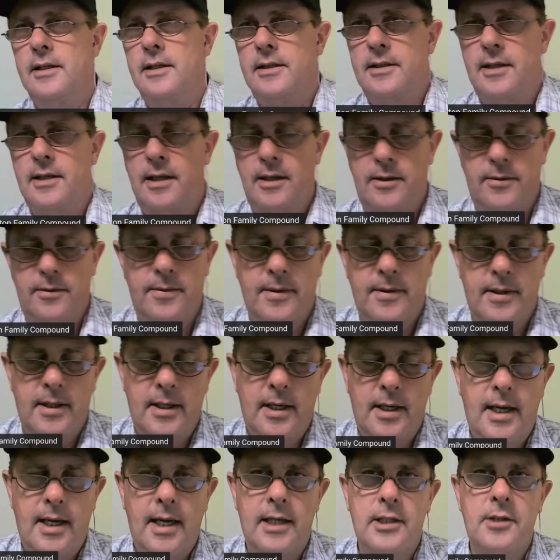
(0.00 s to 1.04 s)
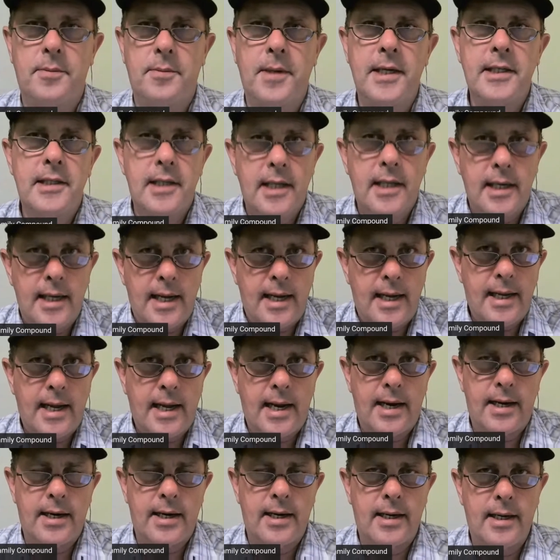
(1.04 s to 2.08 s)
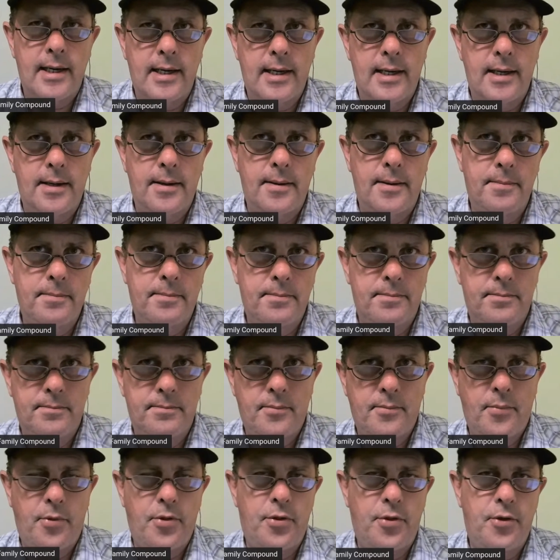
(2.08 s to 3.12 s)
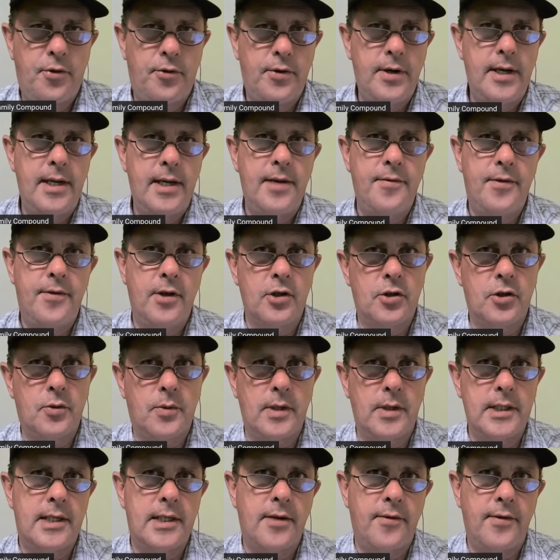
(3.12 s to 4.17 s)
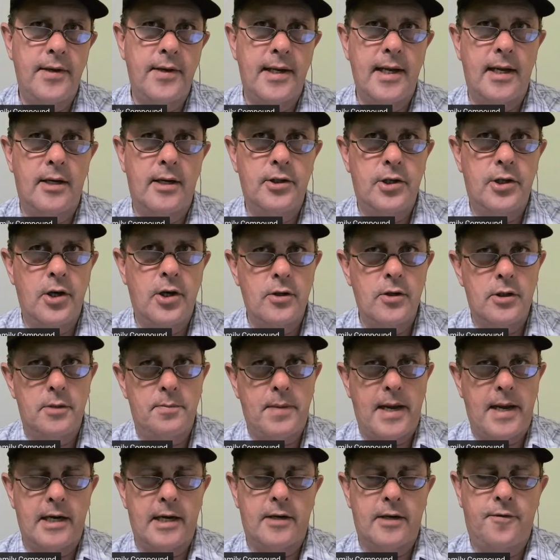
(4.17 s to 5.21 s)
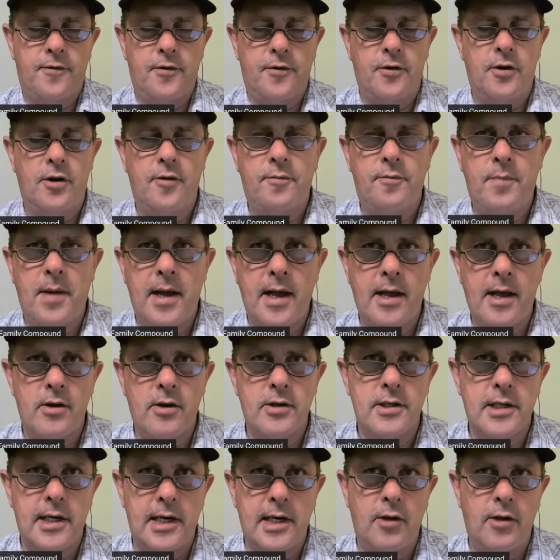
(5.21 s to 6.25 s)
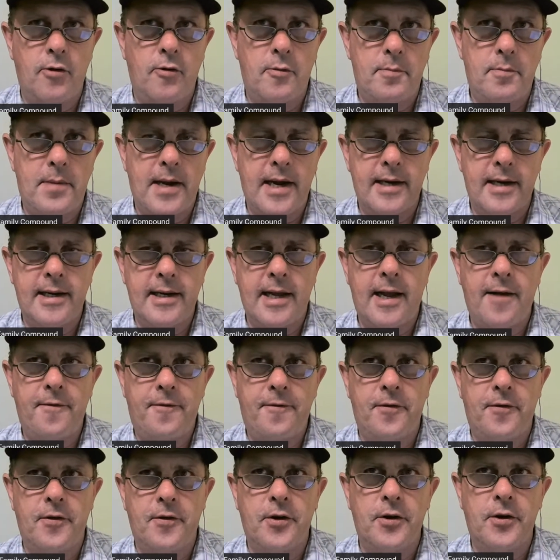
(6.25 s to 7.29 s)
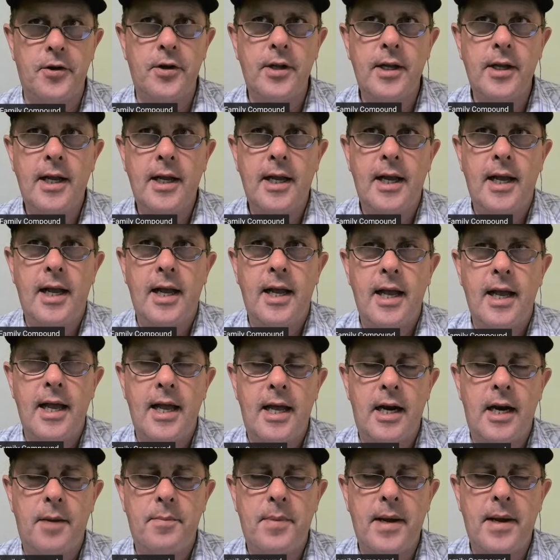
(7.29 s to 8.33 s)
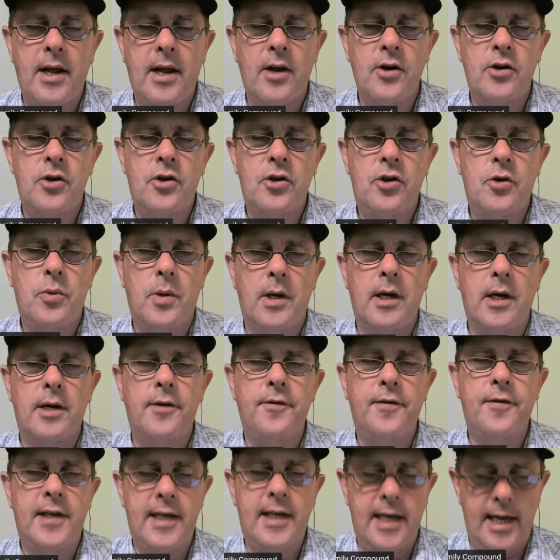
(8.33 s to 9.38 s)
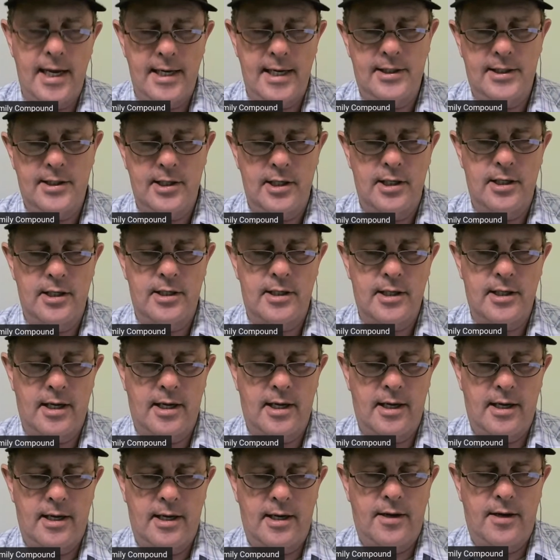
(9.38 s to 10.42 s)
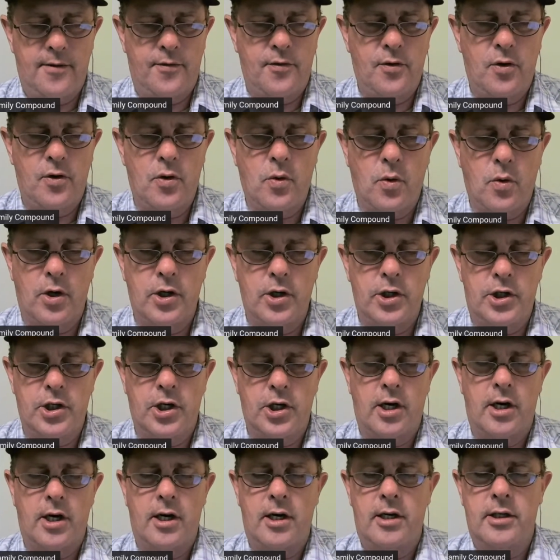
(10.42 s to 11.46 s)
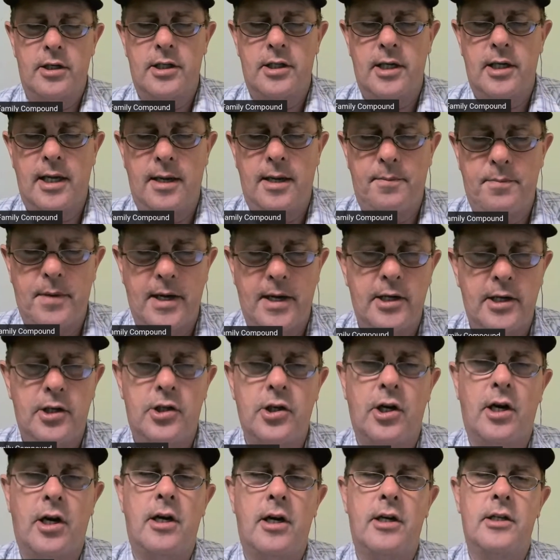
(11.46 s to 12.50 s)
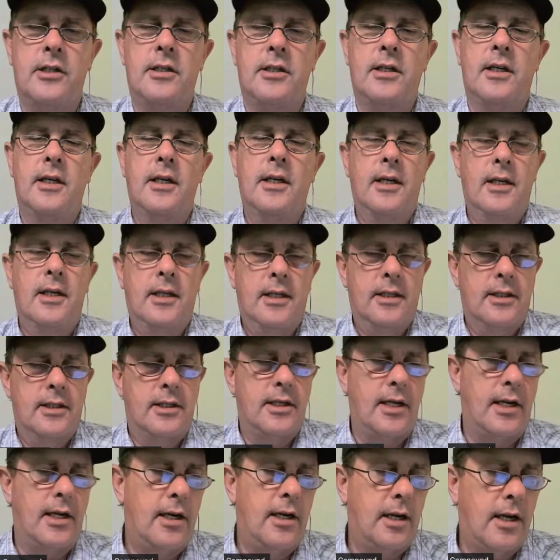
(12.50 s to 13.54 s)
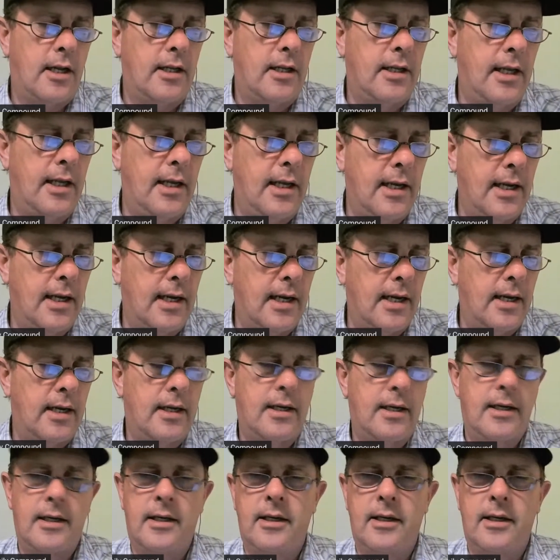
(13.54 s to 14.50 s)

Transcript: So basically, I got, three of those 27-gallon totes packed full of bottles, another one packed half full, and about 12 cases of quart jars and pint jars sitting on the